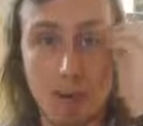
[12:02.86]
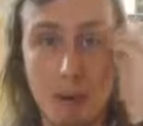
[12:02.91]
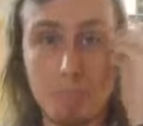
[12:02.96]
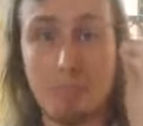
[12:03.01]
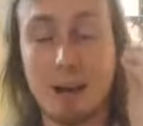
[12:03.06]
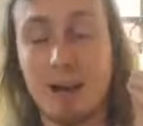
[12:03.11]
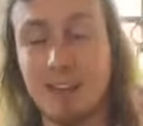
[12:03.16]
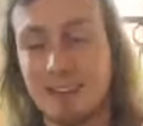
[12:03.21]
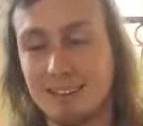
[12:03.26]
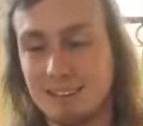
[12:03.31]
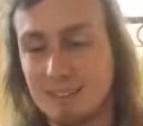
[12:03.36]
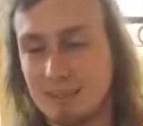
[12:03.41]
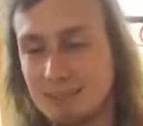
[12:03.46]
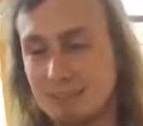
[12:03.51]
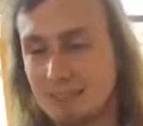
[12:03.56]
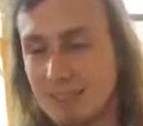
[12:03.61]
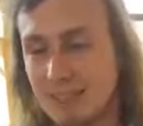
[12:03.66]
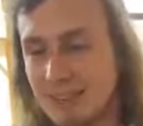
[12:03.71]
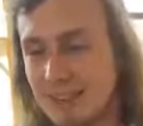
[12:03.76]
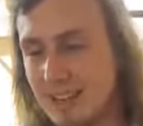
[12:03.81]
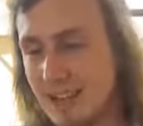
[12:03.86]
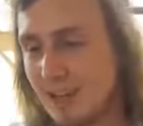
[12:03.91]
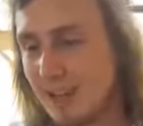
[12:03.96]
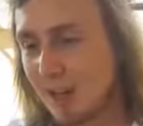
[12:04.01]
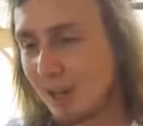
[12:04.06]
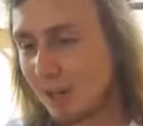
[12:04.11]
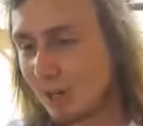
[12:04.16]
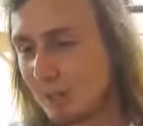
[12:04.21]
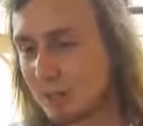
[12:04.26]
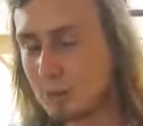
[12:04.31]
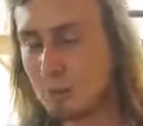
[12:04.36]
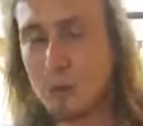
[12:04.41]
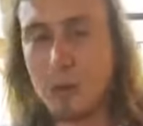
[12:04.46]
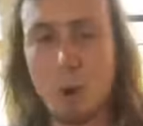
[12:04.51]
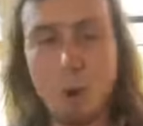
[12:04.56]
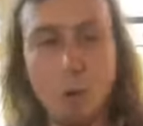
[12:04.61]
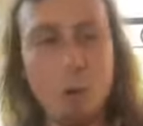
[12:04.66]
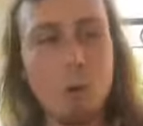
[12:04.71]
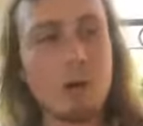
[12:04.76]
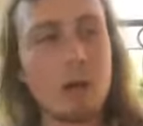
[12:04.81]
mind. Because we
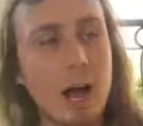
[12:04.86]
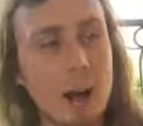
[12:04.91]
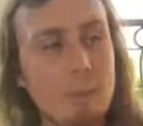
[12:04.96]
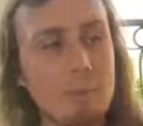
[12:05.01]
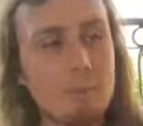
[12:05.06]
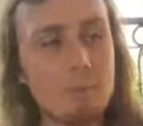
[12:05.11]
all come